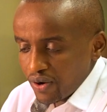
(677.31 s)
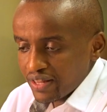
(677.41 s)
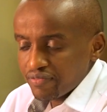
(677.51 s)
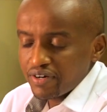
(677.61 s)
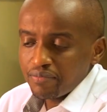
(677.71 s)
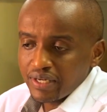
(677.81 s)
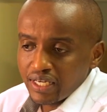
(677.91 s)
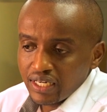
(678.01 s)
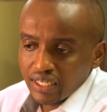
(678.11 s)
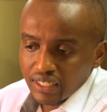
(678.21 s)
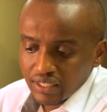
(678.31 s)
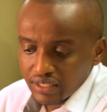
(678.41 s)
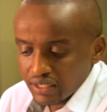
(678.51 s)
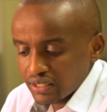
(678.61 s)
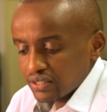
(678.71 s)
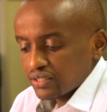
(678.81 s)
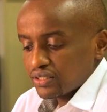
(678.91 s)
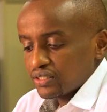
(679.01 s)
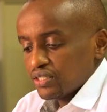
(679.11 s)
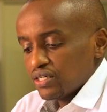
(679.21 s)
at the very beginning,
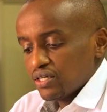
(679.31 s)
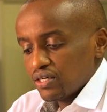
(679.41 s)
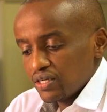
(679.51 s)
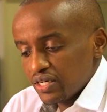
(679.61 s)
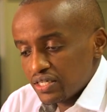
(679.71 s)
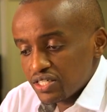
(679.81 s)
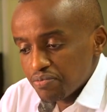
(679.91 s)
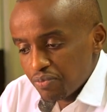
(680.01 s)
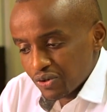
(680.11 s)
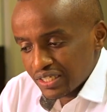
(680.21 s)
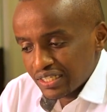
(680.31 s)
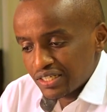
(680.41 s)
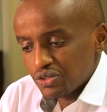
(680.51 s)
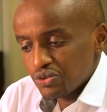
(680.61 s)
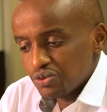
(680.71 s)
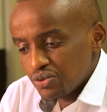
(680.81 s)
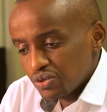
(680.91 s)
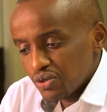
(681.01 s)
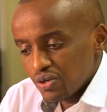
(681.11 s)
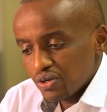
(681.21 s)
it is important that you
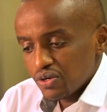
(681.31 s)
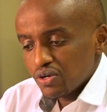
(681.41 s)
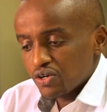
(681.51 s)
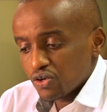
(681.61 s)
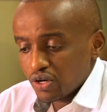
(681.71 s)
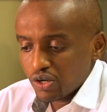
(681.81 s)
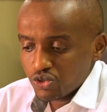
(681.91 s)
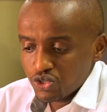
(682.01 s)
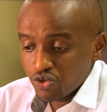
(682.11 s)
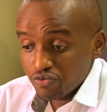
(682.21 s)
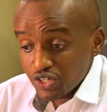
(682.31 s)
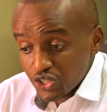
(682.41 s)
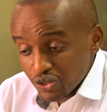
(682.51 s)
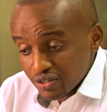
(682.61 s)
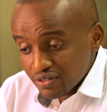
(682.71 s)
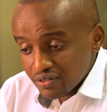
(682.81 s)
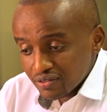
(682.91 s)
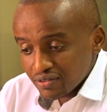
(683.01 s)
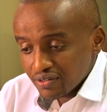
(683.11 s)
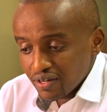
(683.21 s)
roll out your vision
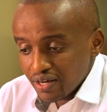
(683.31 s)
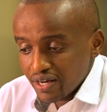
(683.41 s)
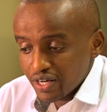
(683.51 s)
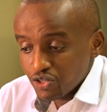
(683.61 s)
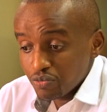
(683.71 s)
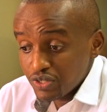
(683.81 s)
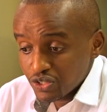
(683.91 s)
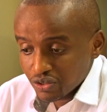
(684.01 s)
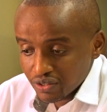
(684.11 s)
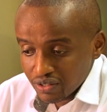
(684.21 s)
and your mission.